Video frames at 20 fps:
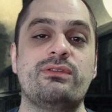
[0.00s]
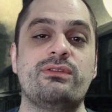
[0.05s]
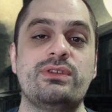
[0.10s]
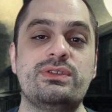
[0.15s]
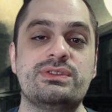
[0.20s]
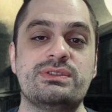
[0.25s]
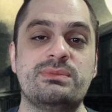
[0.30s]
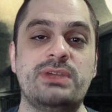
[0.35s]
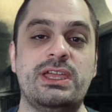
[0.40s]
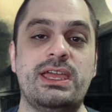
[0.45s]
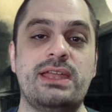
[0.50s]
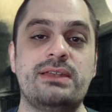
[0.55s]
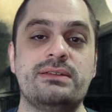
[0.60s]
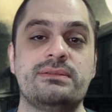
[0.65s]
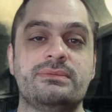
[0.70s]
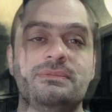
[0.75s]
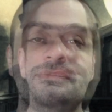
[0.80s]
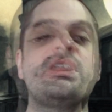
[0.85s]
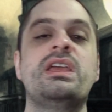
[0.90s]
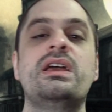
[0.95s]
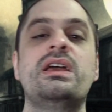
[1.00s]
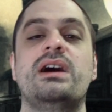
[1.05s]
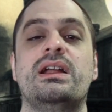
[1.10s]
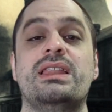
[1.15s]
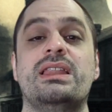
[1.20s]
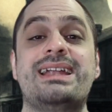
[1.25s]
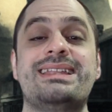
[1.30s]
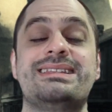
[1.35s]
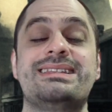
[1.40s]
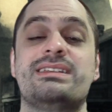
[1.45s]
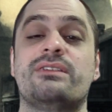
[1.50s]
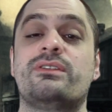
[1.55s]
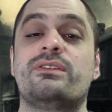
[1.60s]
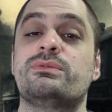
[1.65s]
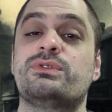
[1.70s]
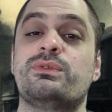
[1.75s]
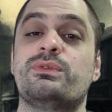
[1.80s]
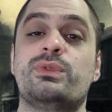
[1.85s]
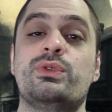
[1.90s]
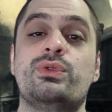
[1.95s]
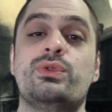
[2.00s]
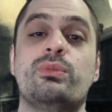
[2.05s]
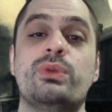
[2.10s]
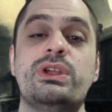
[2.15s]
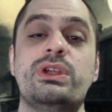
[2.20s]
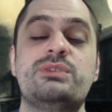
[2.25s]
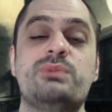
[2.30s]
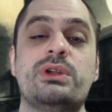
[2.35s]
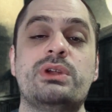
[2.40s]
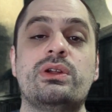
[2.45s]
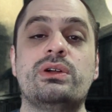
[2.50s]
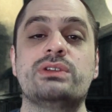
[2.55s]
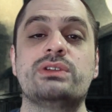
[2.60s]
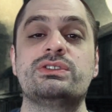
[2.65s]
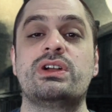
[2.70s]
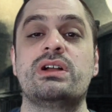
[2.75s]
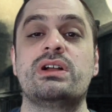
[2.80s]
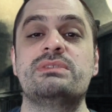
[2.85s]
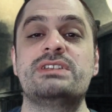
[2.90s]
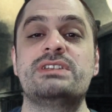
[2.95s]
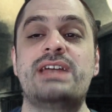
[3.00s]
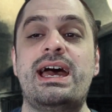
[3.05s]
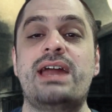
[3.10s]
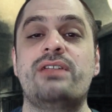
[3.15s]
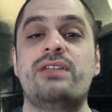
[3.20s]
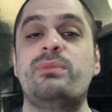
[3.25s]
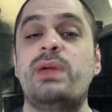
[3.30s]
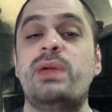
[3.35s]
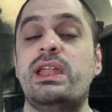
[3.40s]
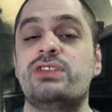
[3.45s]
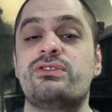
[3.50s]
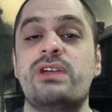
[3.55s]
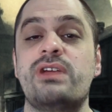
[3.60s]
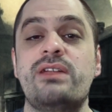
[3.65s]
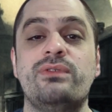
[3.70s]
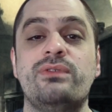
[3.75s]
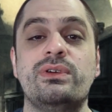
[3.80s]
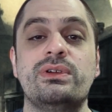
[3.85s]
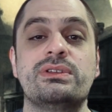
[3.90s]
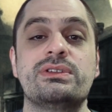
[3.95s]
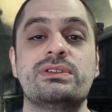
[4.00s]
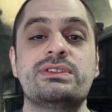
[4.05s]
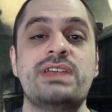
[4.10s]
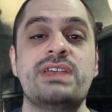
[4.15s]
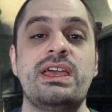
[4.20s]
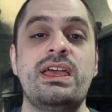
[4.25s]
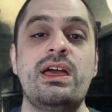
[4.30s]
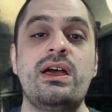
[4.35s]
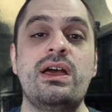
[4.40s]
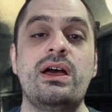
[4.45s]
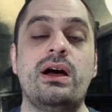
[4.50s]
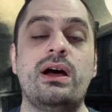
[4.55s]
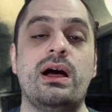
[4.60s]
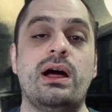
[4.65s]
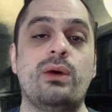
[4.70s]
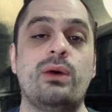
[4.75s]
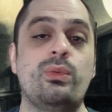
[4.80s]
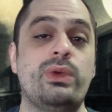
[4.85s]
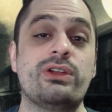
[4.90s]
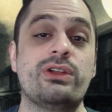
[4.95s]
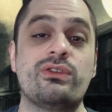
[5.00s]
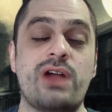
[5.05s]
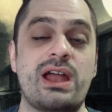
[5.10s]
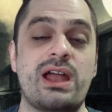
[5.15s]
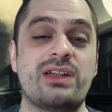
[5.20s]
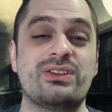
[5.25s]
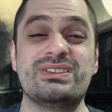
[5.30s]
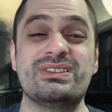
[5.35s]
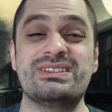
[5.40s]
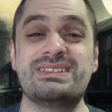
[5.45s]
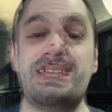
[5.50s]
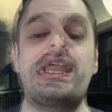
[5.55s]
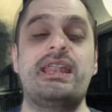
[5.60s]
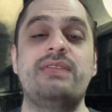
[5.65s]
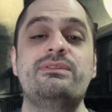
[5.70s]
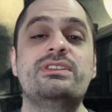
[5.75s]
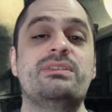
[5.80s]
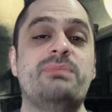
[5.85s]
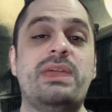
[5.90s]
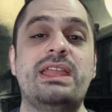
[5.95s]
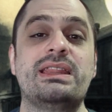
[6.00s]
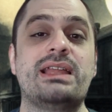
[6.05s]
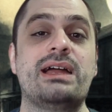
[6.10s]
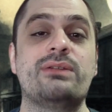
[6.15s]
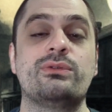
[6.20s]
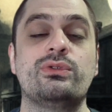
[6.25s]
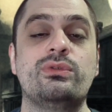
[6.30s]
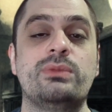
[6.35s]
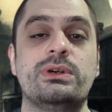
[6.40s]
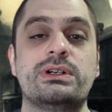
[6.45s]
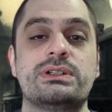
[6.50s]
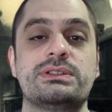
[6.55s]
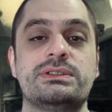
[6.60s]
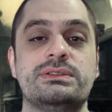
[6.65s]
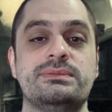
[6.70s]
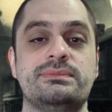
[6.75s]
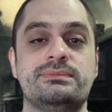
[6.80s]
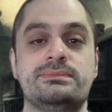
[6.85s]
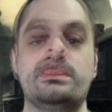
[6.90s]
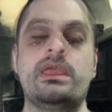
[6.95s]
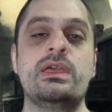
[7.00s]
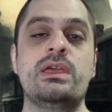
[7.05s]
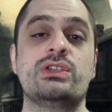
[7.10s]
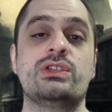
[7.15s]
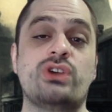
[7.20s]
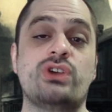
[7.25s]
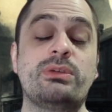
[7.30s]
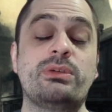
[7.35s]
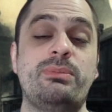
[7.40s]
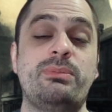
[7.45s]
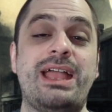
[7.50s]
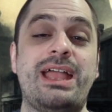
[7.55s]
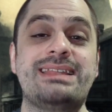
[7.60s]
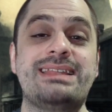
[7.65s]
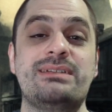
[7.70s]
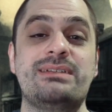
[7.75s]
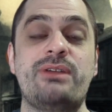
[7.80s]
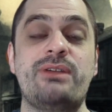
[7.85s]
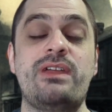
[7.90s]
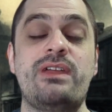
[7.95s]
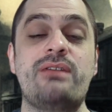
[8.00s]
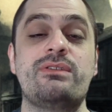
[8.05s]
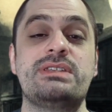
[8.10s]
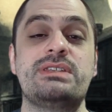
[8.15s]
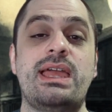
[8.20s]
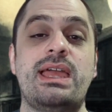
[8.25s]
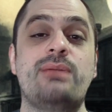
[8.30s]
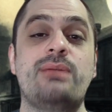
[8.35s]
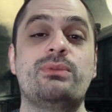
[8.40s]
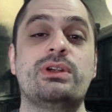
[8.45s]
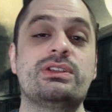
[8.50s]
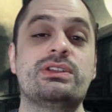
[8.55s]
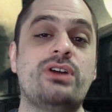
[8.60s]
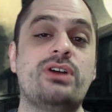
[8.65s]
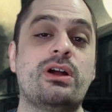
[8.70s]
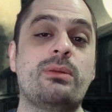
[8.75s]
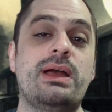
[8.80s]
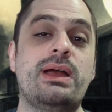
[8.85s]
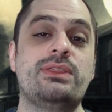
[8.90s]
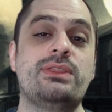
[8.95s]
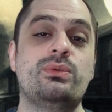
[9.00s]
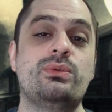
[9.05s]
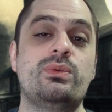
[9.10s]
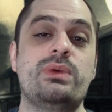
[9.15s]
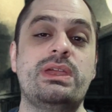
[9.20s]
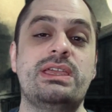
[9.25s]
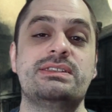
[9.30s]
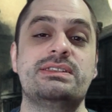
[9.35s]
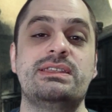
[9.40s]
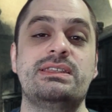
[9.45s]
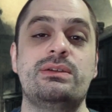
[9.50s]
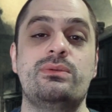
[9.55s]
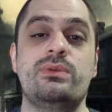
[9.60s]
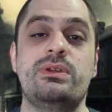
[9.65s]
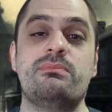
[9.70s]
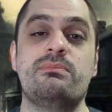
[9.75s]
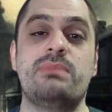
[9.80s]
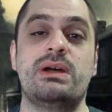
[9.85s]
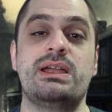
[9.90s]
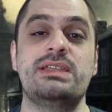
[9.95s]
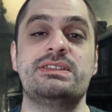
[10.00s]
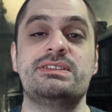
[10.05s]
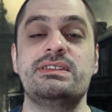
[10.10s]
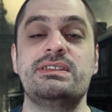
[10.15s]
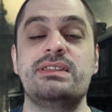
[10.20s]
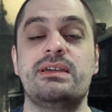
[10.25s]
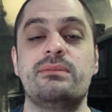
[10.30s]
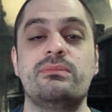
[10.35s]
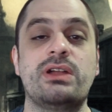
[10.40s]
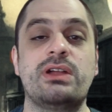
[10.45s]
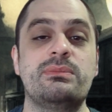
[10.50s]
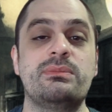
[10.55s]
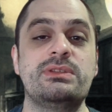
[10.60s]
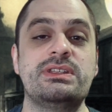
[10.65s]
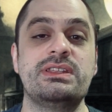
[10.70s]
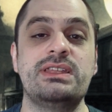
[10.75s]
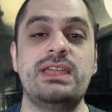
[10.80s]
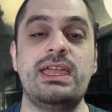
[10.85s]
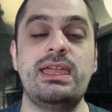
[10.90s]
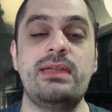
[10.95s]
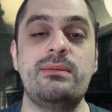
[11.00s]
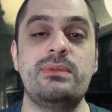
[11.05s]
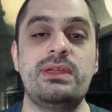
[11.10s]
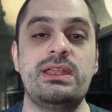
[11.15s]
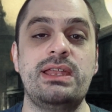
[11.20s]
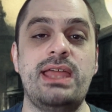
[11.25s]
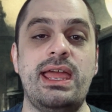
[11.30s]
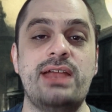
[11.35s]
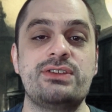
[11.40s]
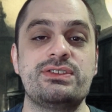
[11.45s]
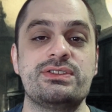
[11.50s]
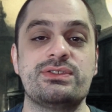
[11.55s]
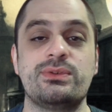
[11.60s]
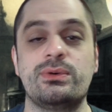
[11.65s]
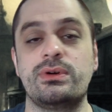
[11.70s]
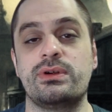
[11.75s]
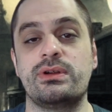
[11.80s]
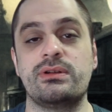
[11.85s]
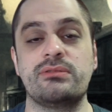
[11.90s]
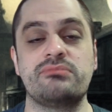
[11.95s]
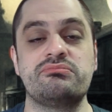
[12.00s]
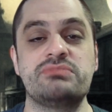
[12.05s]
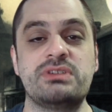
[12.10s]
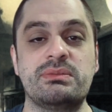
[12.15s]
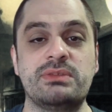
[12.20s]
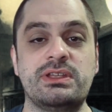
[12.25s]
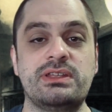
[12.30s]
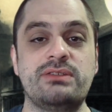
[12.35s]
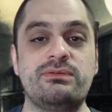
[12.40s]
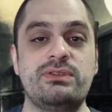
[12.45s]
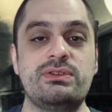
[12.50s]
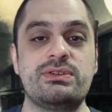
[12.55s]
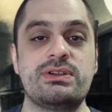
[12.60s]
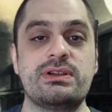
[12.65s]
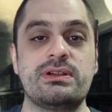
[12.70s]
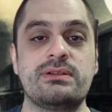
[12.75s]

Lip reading: used them again. A lot of this stuff comes from Through the Breach, but it also comes out of Penny Dreadfuls, Wyrd Chronicles, and even the mainline rulebooks. So I'm going to pick out 10 of my favorites, and we're going to talk about the ways that we might see them come into the game in Ashes or something in the future.